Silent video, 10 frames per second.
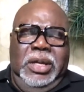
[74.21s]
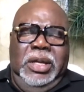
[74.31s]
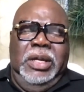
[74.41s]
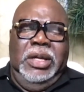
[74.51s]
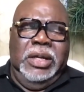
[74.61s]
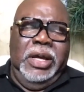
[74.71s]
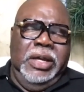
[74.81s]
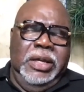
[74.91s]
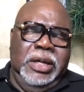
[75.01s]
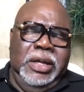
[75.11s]
And
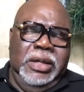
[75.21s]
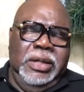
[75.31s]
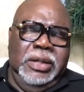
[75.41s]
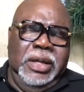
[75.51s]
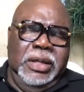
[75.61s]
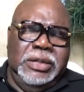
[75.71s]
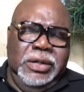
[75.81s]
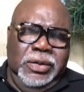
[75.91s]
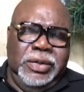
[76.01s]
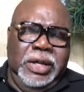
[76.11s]
I
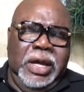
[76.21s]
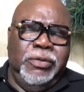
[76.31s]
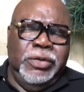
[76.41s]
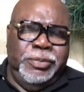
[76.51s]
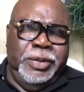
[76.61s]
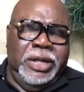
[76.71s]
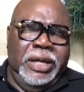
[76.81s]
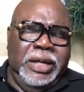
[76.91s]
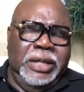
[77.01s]
said, okay. I was polite.